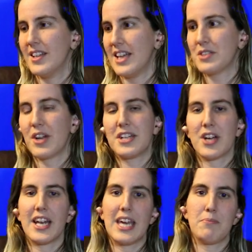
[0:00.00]
that's what I
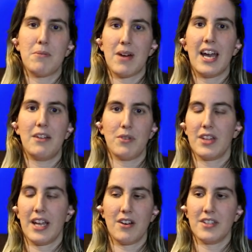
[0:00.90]
try to keep in mind with
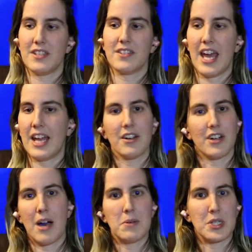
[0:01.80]
like all these hater
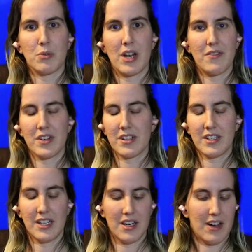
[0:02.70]
comments or
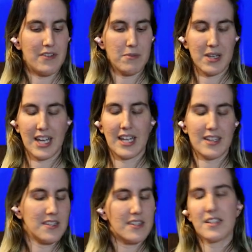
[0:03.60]
whatever. I have to be like,
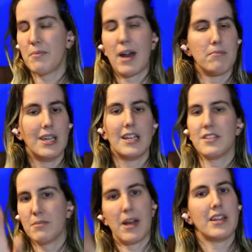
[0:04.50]
this isn't about me.
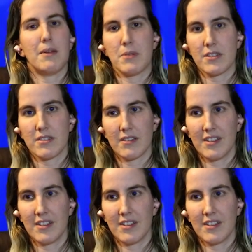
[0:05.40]
This is about that person.